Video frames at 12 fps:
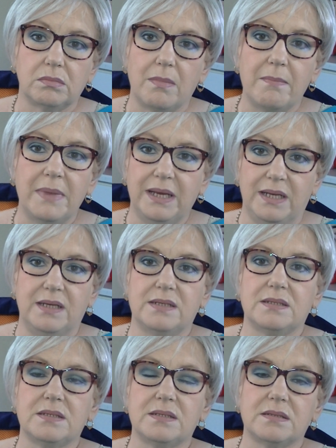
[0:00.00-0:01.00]

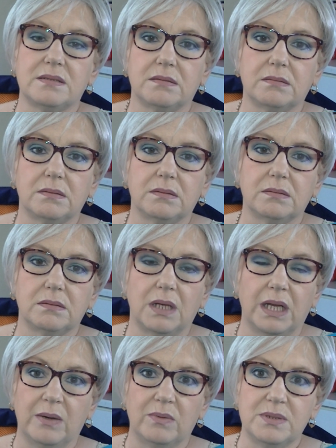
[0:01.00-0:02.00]
minutes,
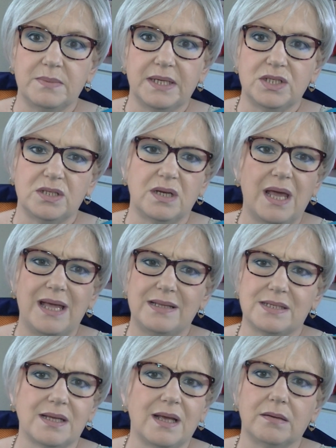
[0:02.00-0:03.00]
and I would imagine a head
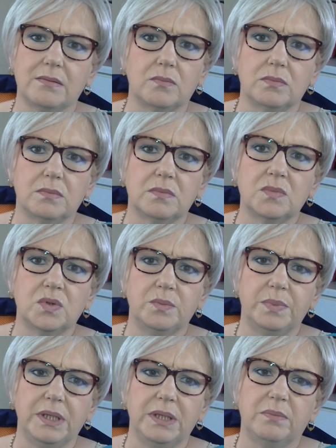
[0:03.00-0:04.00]
scan would
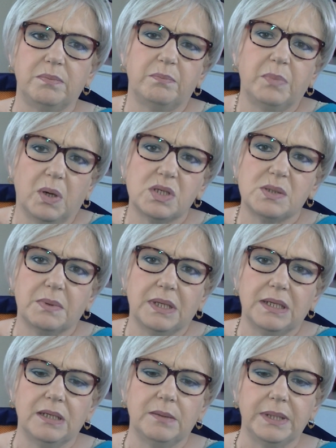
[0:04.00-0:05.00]
be possibly
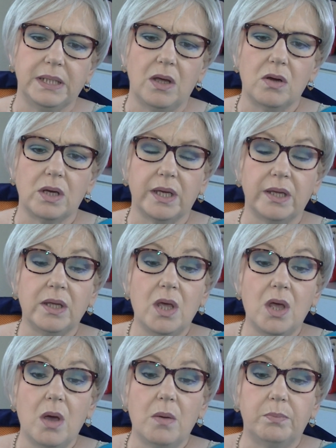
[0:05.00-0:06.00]
a little bit longer,
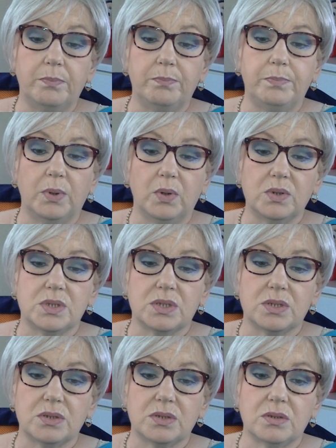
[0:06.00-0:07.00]

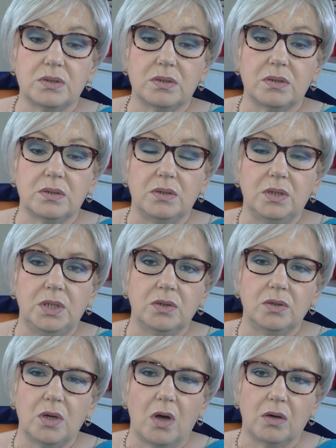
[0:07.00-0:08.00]
but
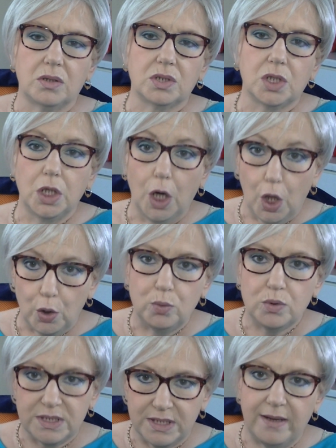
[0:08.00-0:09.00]
you're not
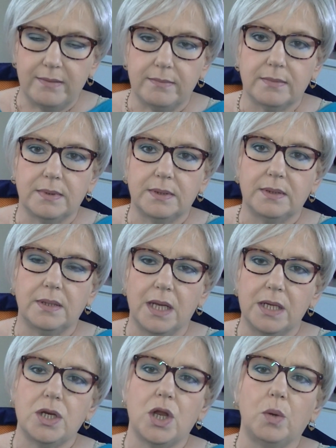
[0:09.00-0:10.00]
closed in.
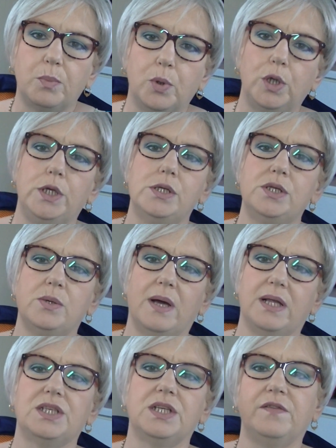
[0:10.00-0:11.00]
At no point do you
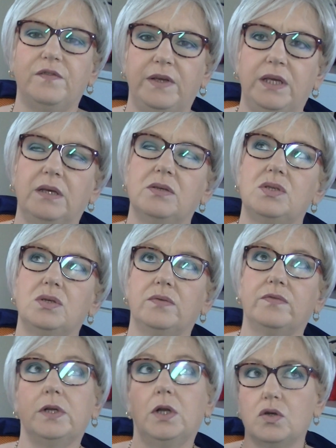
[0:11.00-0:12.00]
actually feel sort
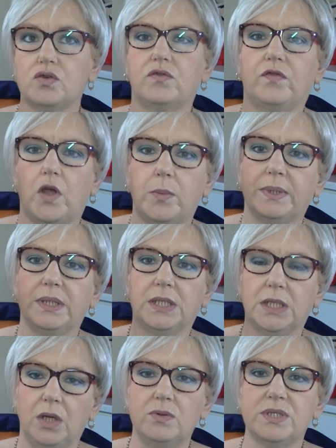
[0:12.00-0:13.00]
of claustrophobically
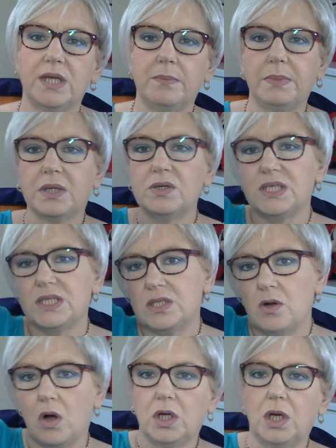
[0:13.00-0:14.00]
closed in, because it's
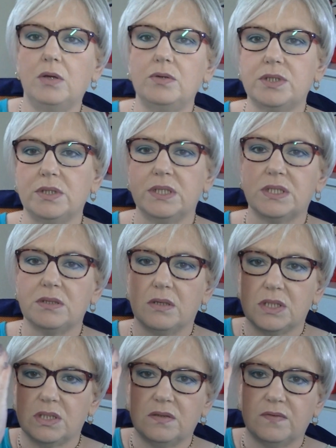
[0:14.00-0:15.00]
not close to you. It's
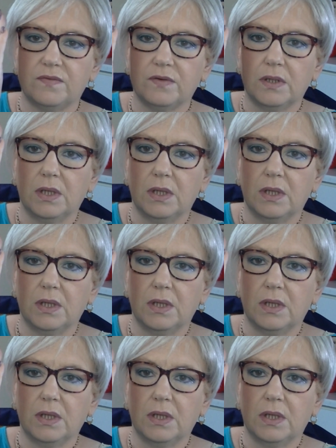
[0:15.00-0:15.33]
not sort of